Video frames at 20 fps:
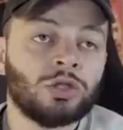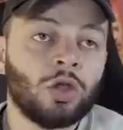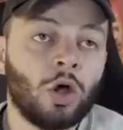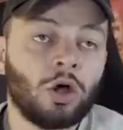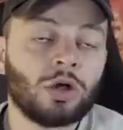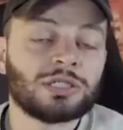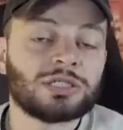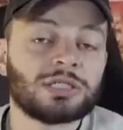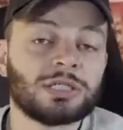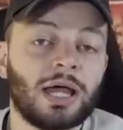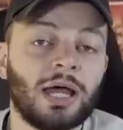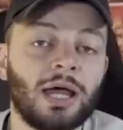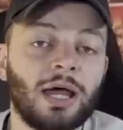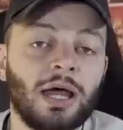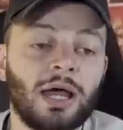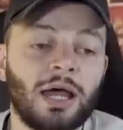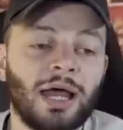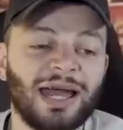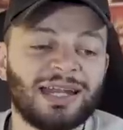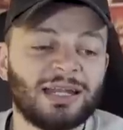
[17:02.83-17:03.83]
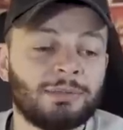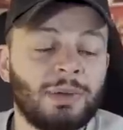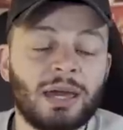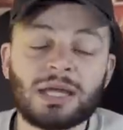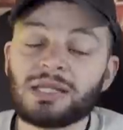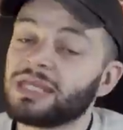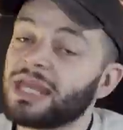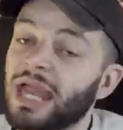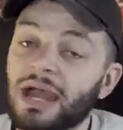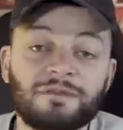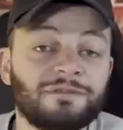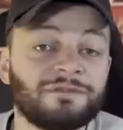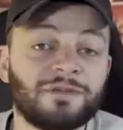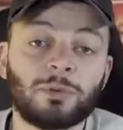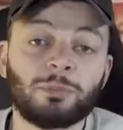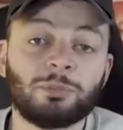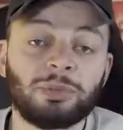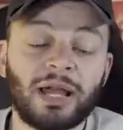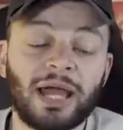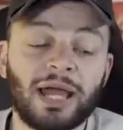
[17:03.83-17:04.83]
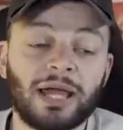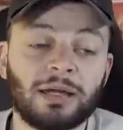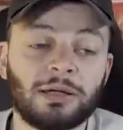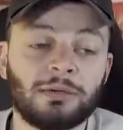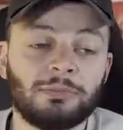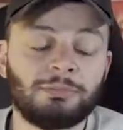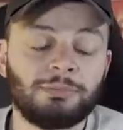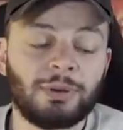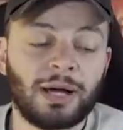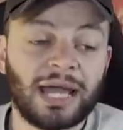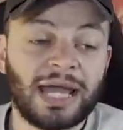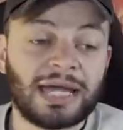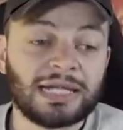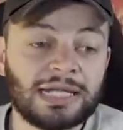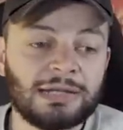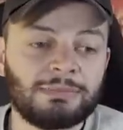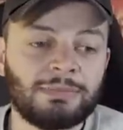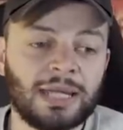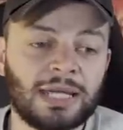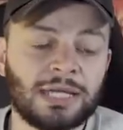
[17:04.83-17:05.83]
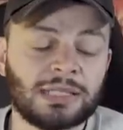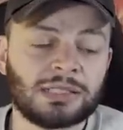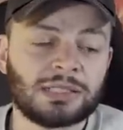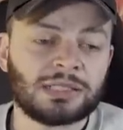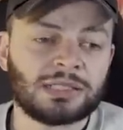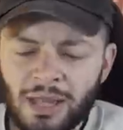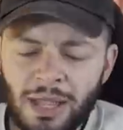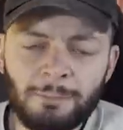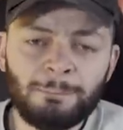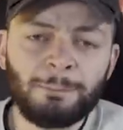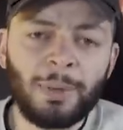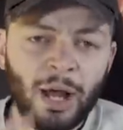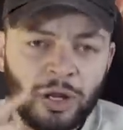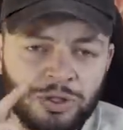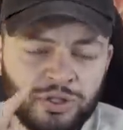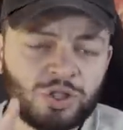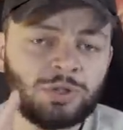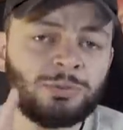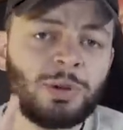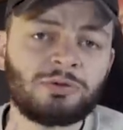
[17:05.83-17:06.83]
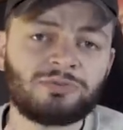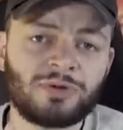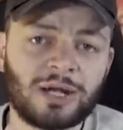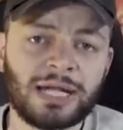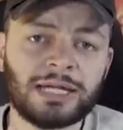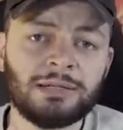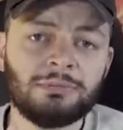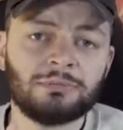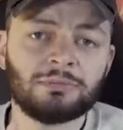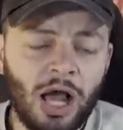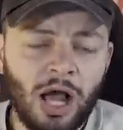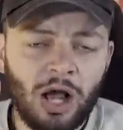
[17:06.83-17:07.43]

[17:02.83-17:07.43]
Not an amazing outfield player by any means, but I'll do my running.